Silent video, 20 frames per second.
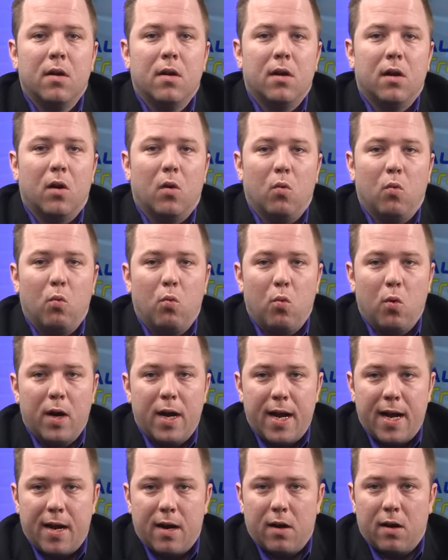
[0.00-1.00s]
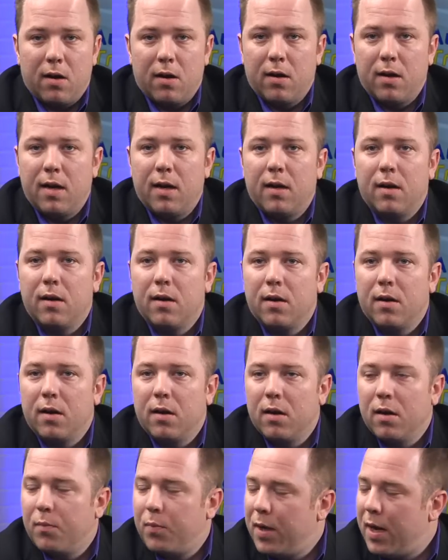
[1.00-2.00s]
are aware
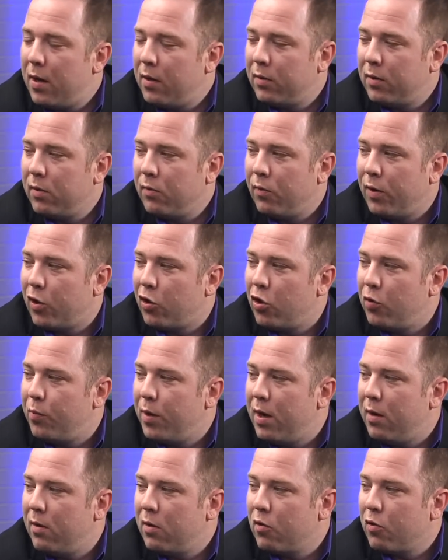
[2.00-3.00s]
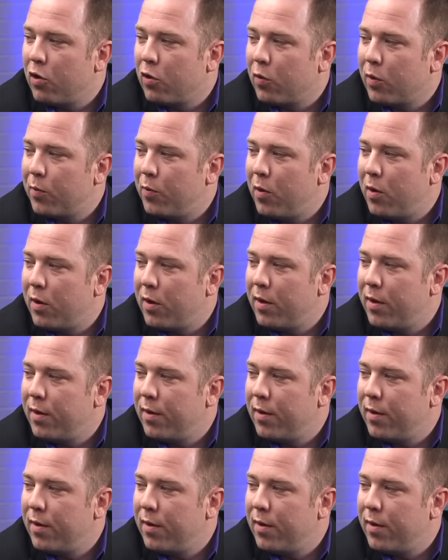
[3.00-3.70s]
about the Richie Bello Christmas party.